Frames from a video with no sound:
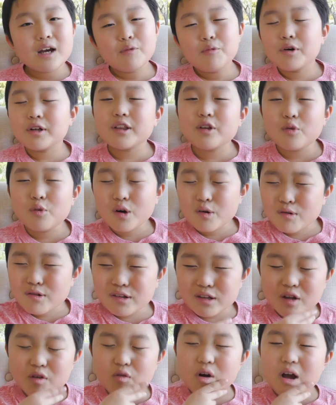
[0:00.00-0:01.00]
What
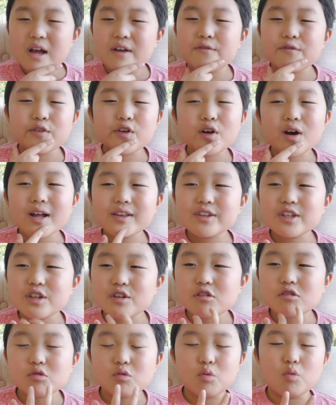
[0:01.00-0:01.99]
if you had to
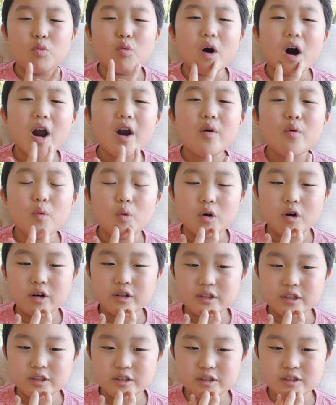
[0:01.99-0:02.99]
use one
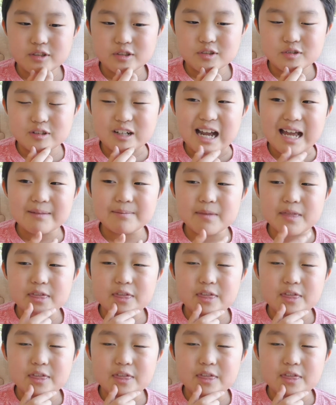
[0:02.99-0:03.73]
word to describe